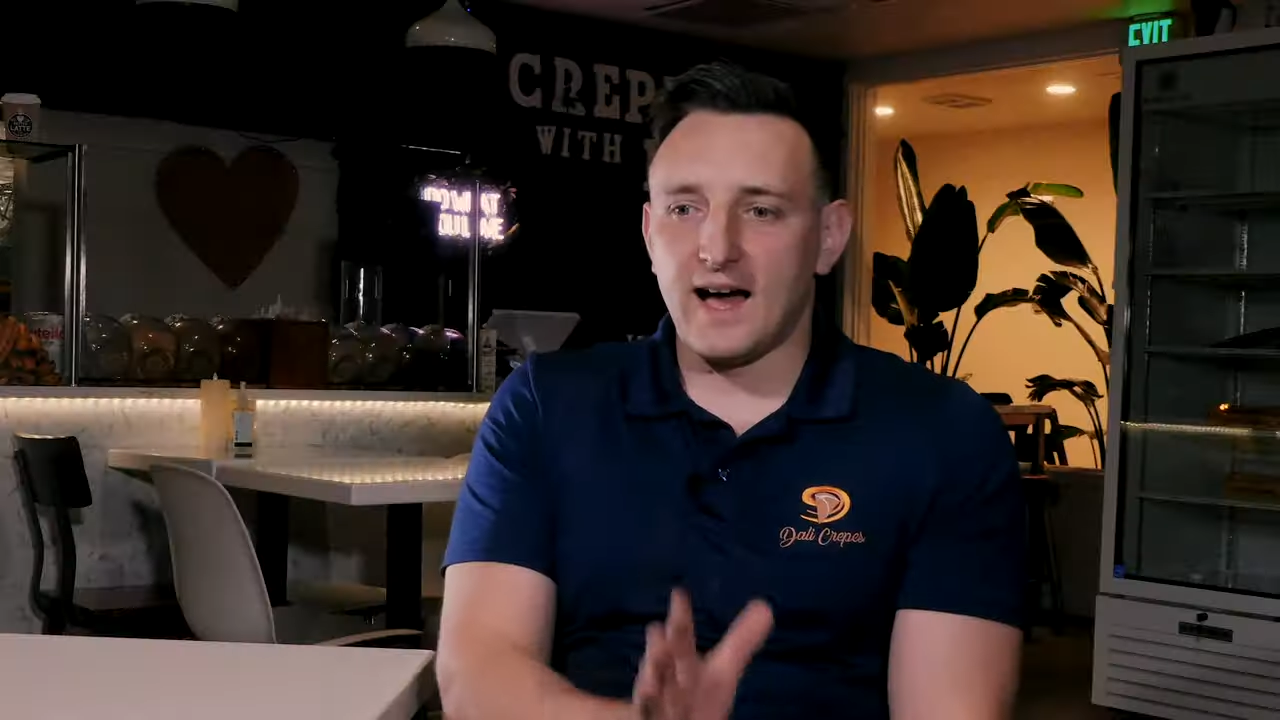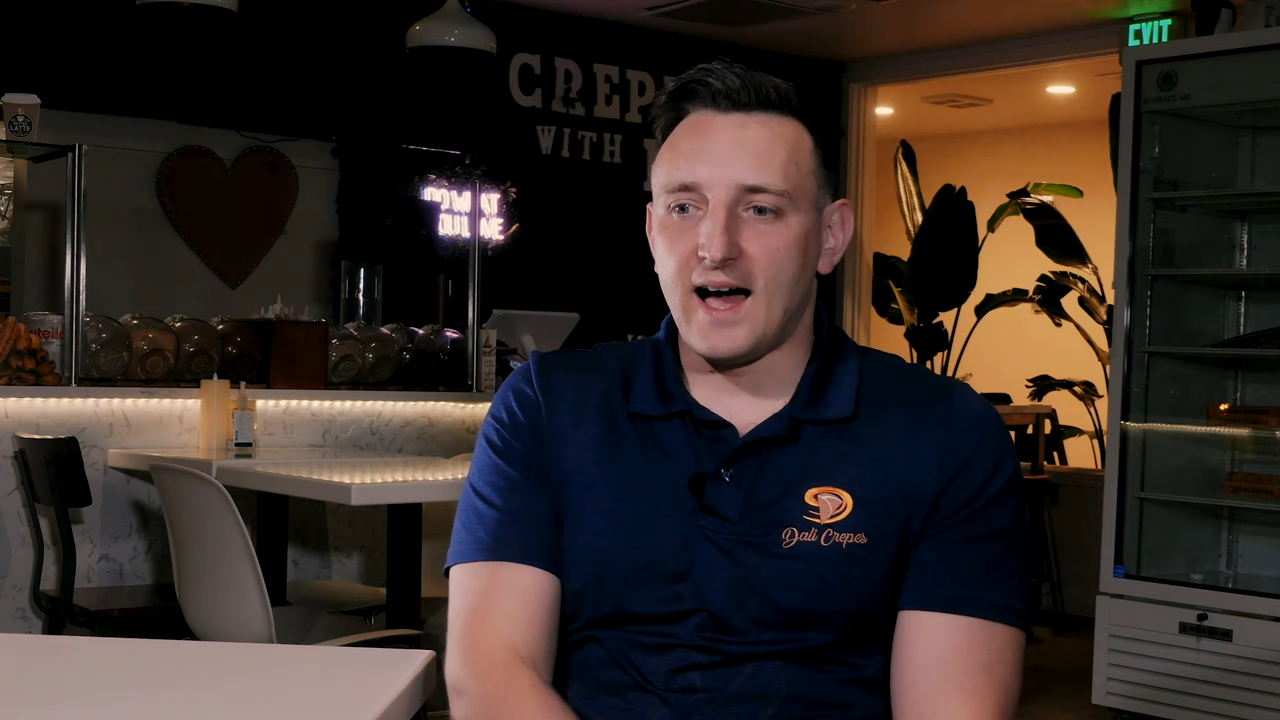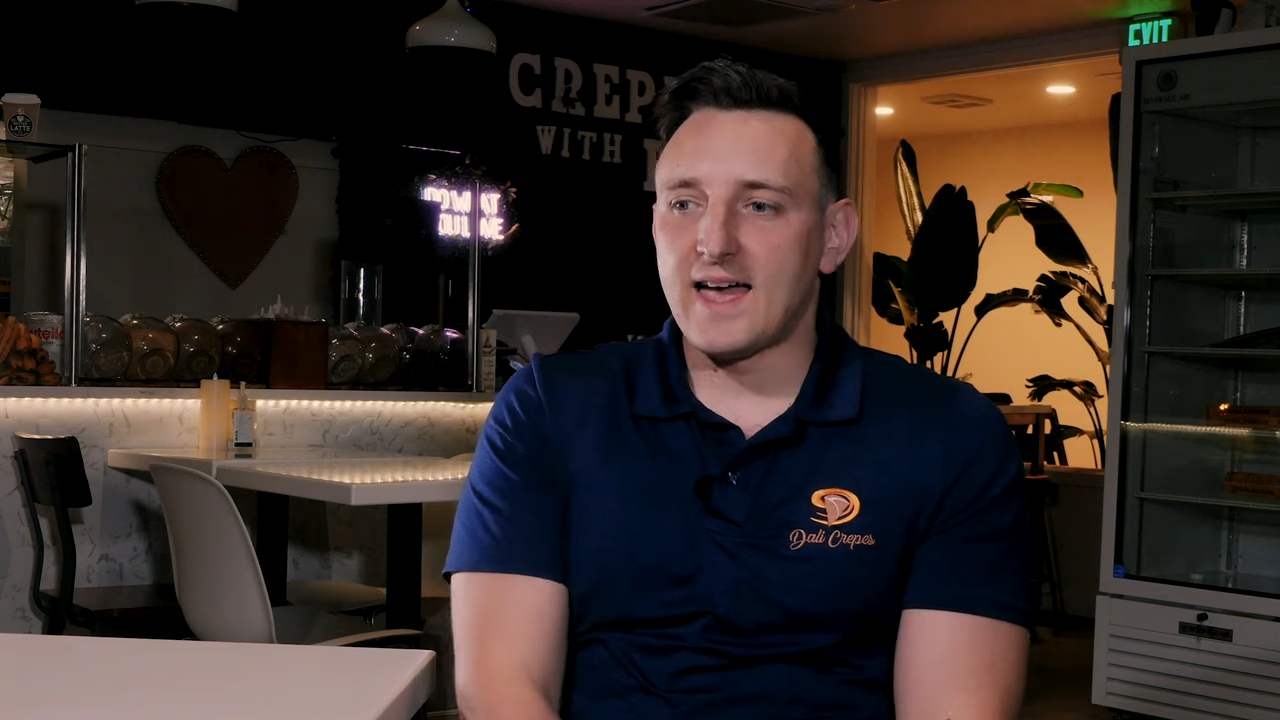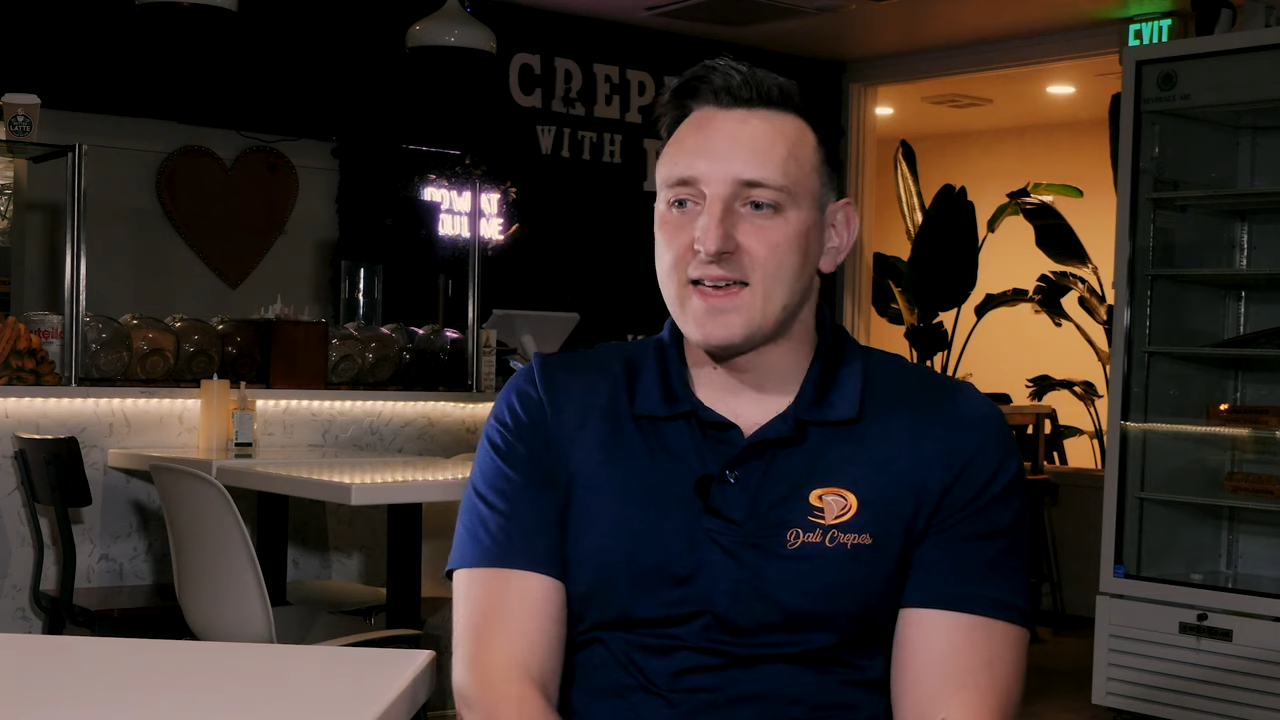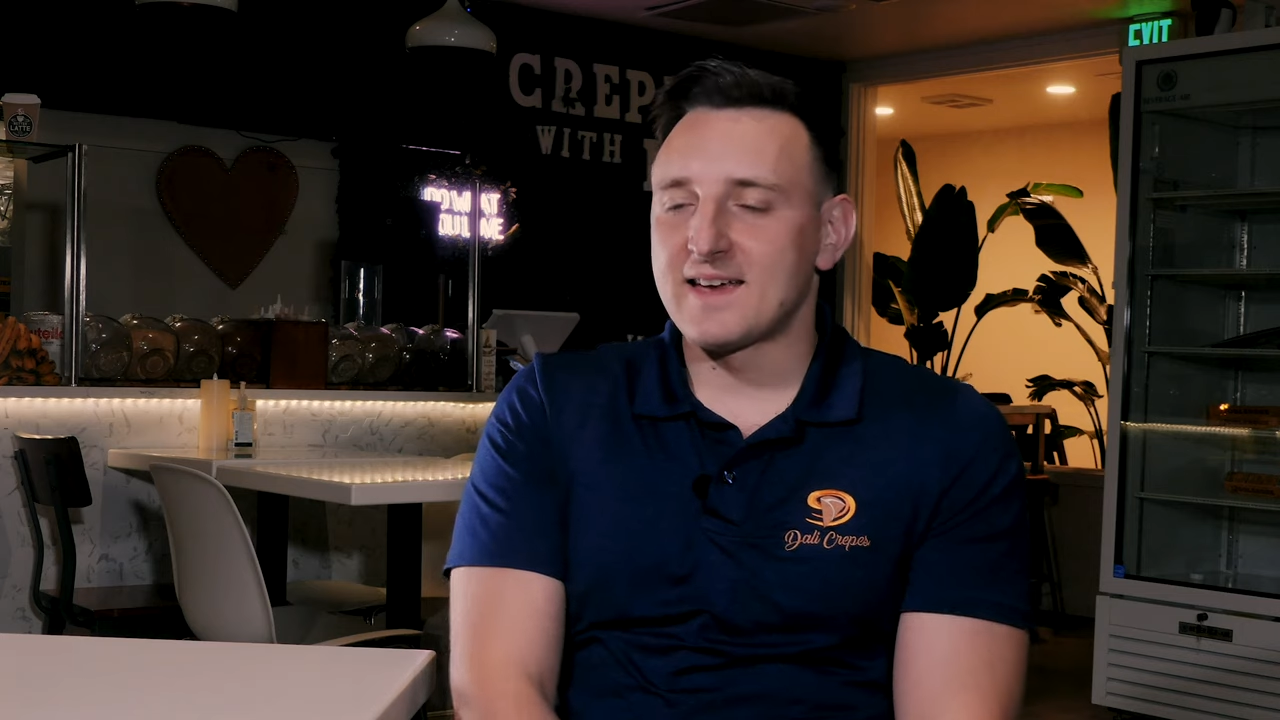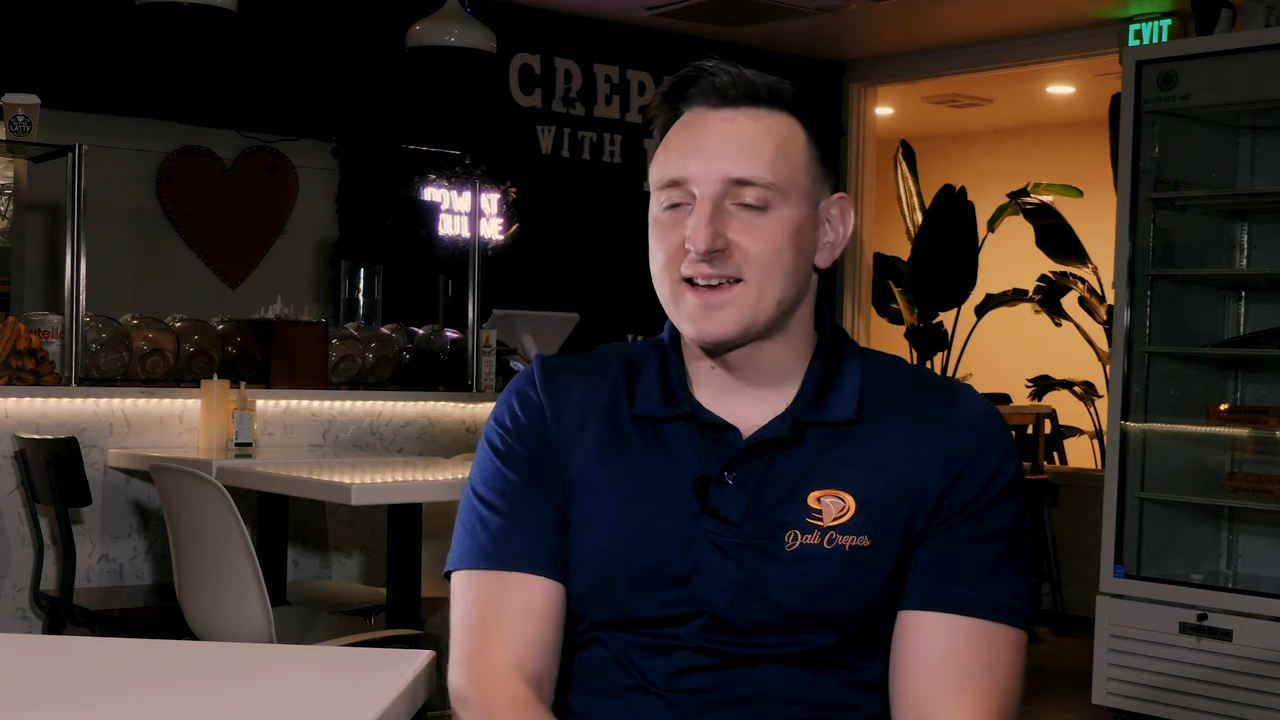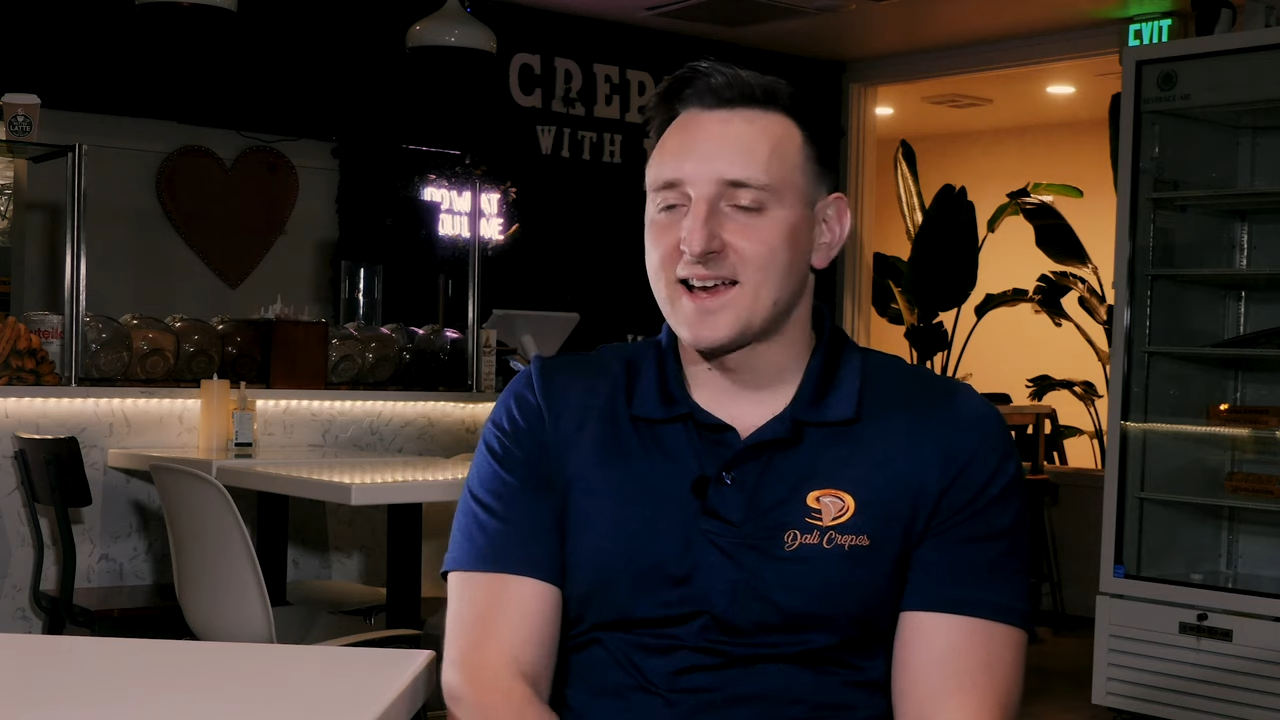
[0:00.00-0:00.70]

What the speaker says: I